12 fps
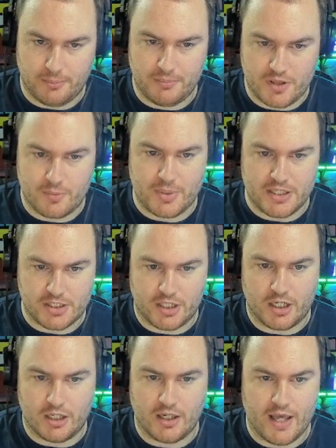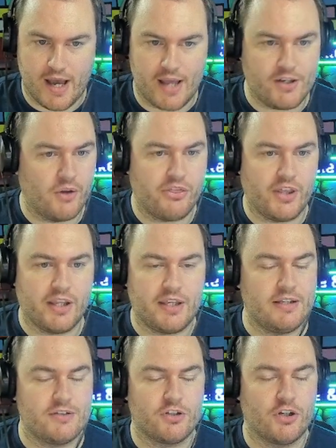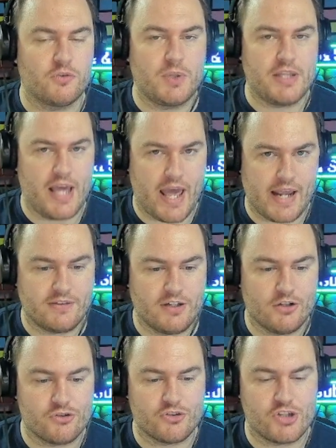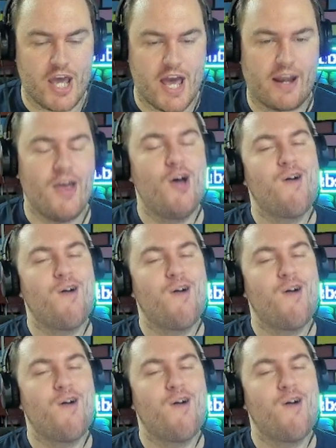B tier. I don't think he deserves to be in the A tier just yet.